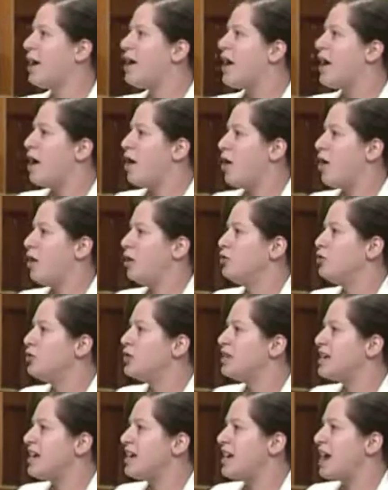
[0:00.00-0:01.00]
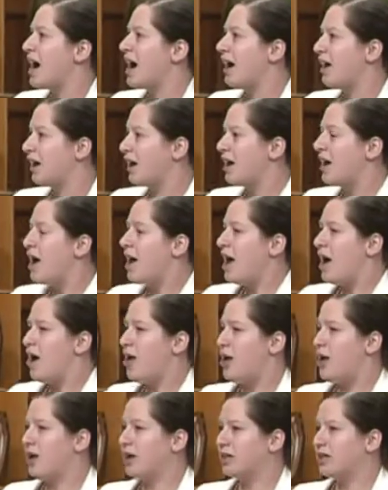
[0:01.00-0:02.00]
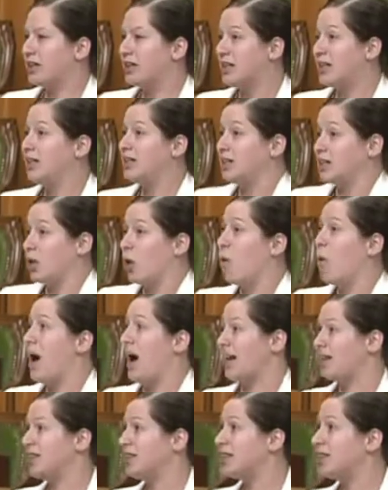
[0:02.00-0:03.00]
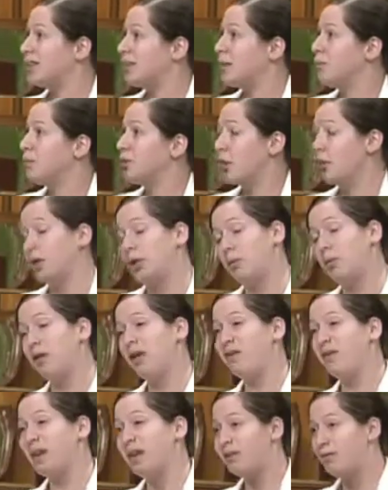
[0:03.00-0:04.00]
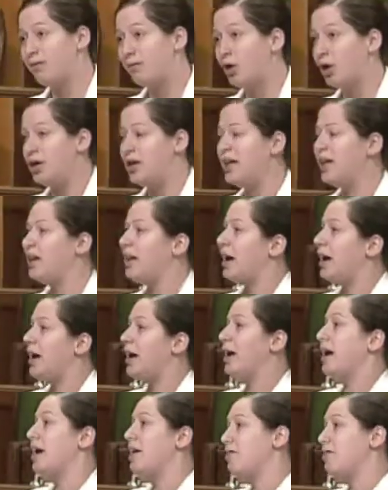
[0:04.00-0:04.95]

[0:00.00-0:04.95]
allows us to reduce the amount of nuclear materials that are accessible